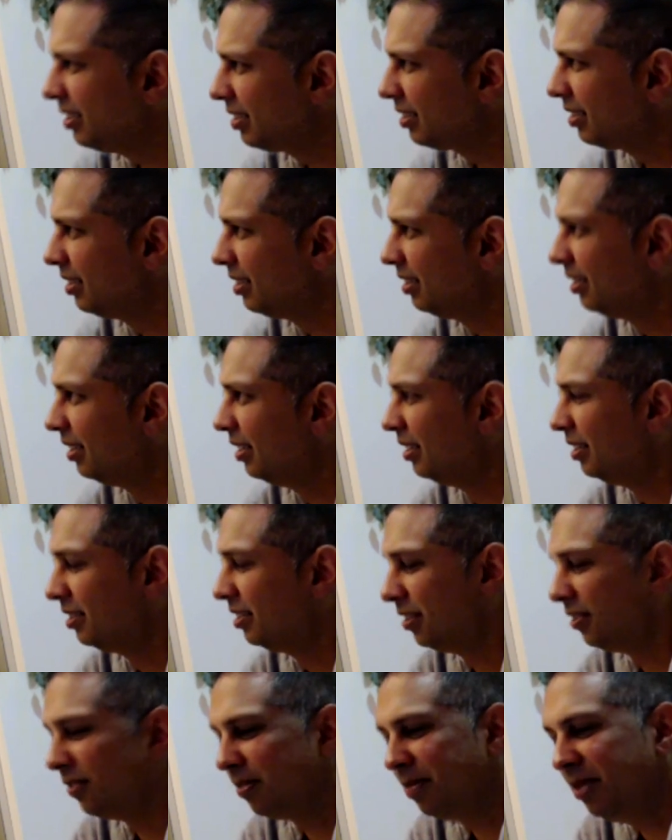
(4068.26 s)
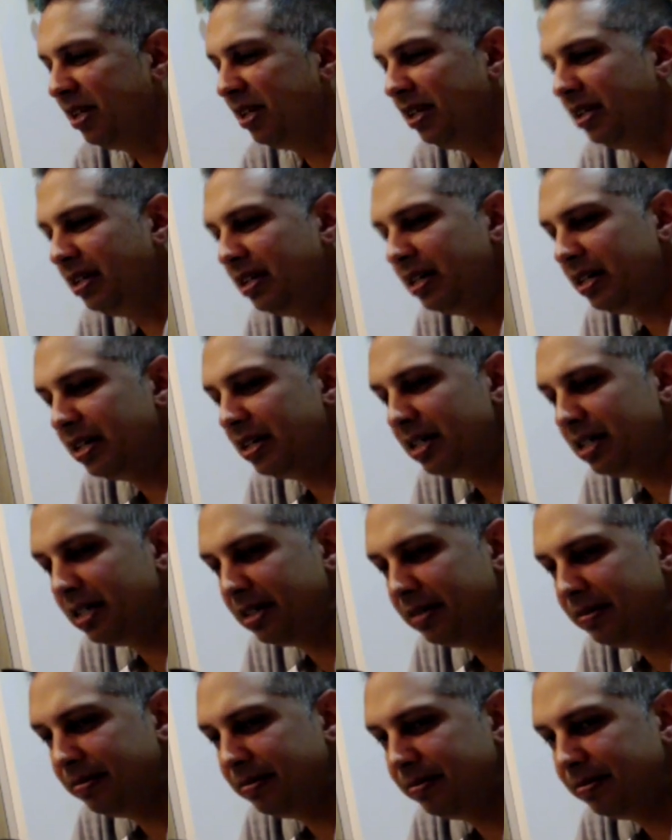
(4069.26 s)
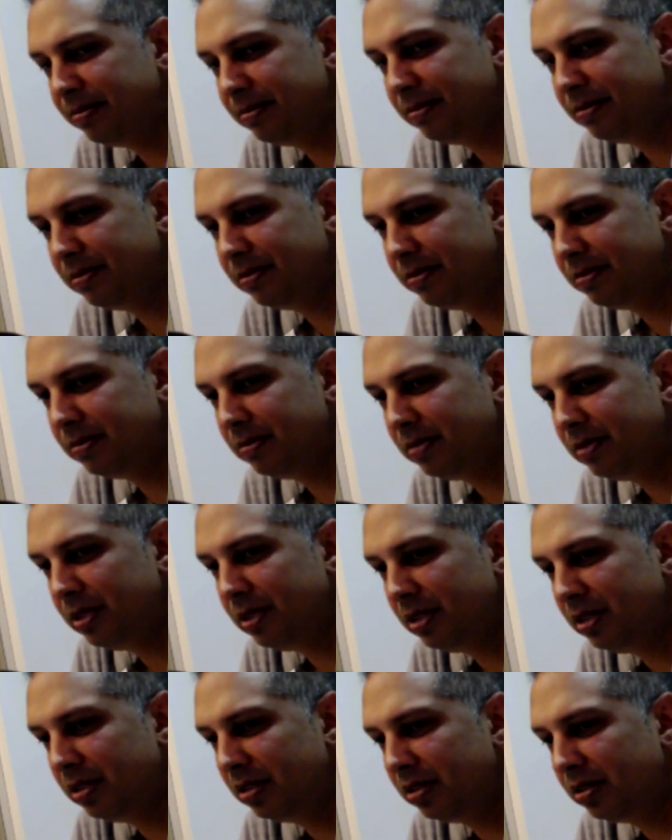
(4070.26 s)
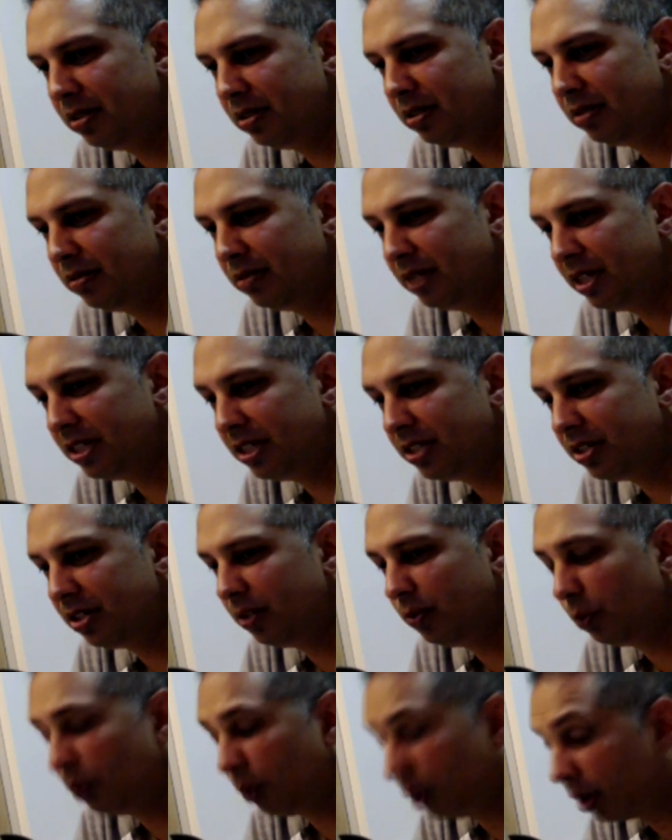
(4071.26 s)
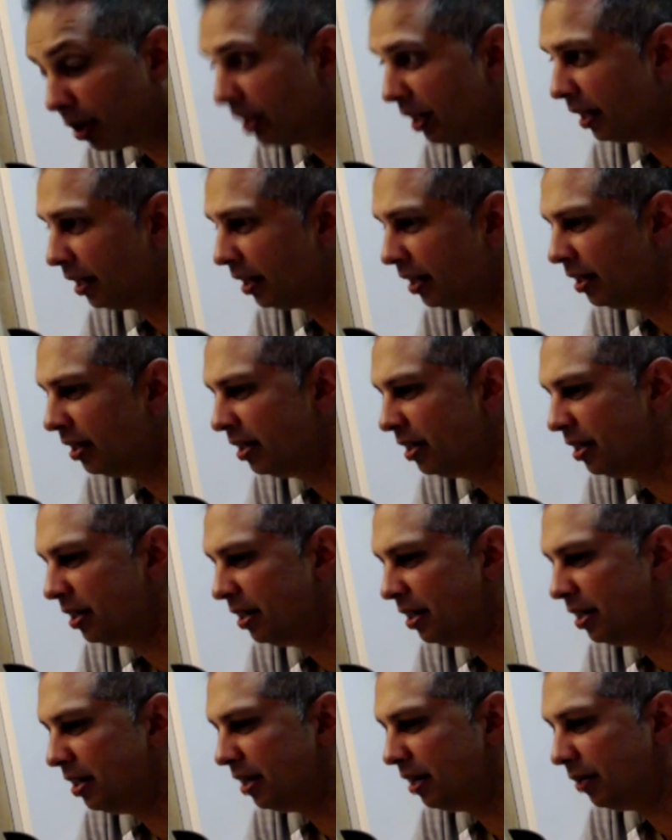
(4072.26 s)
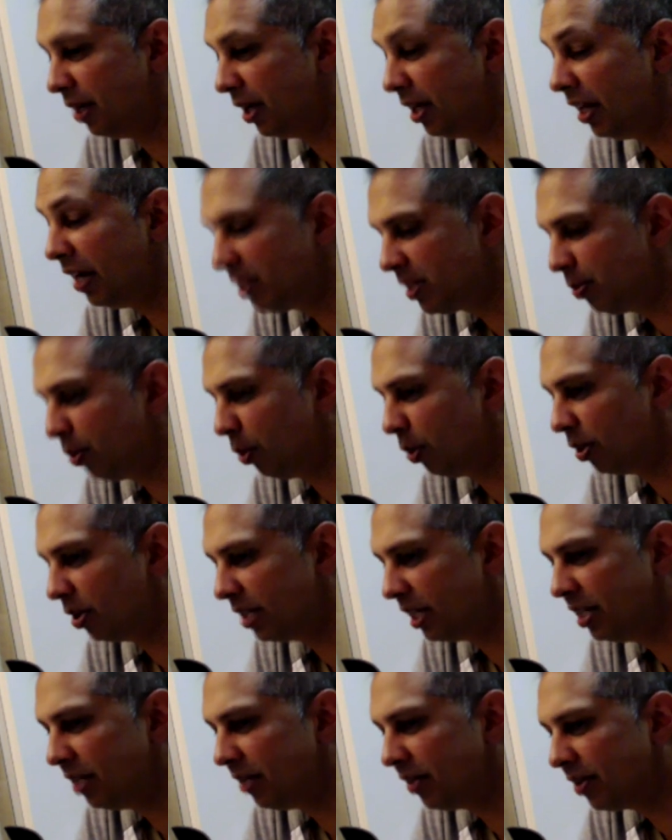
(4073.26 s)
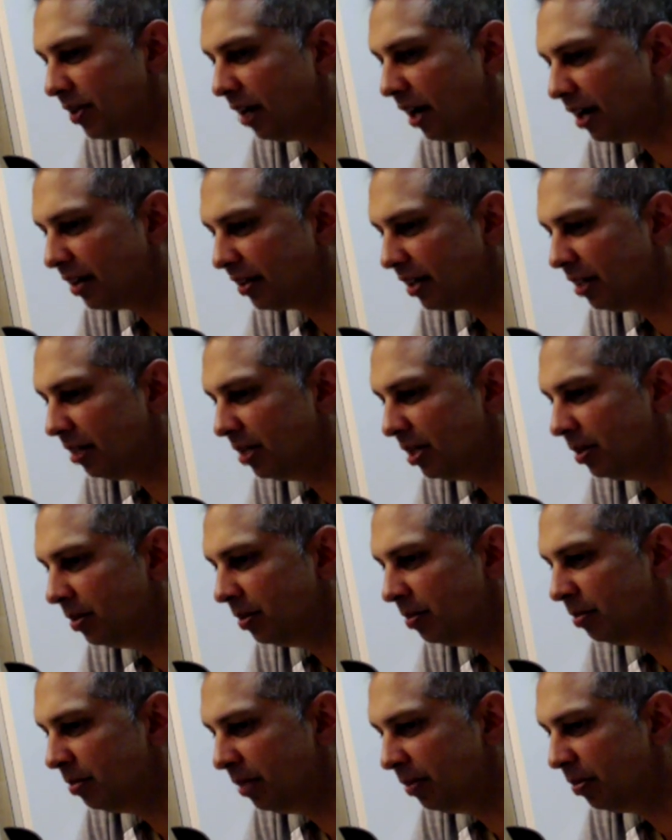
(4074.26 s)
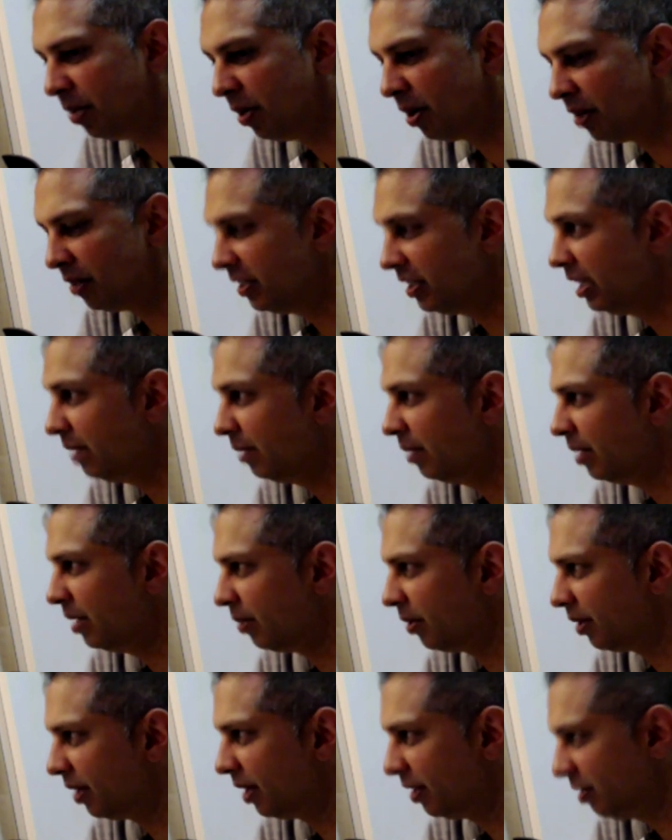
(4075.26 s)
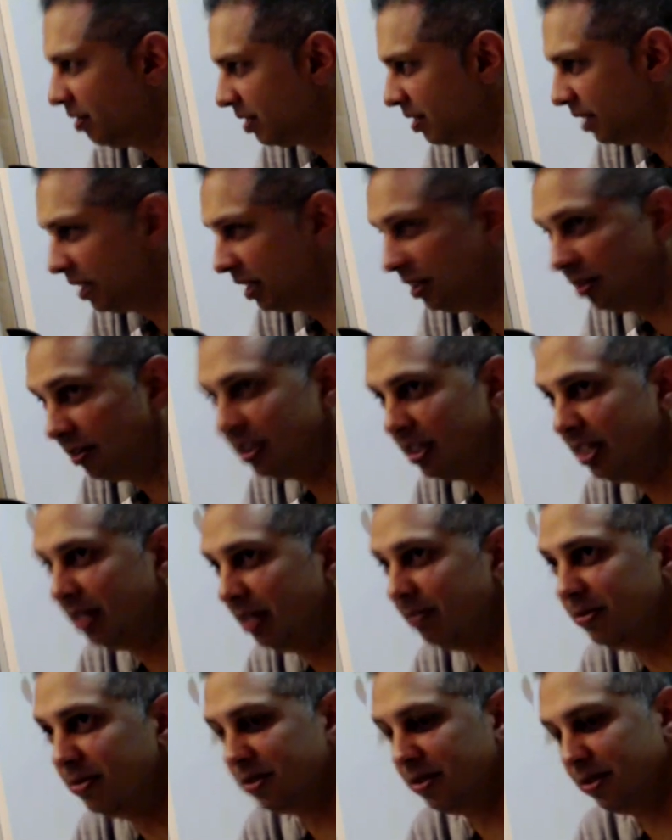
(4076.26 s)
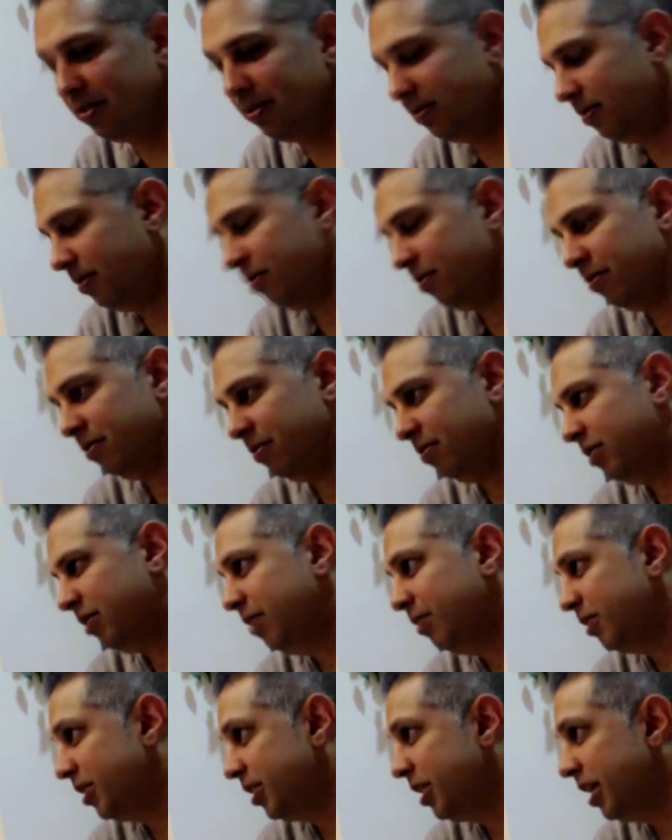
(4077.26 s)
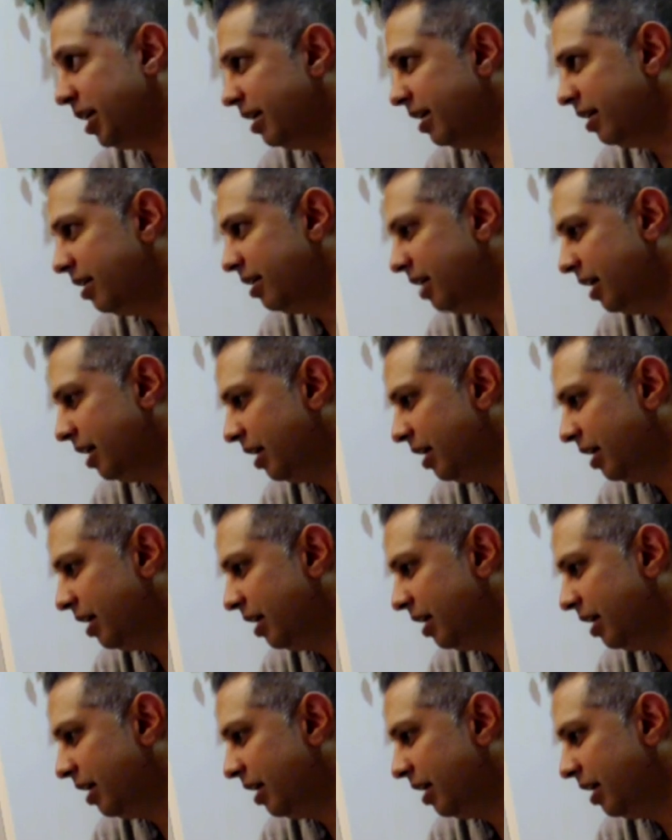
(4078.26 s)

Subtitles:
you just. So for me, when I started working, when I left sports, I never thought that I'd be part of a team anymore. I think that's like team is done.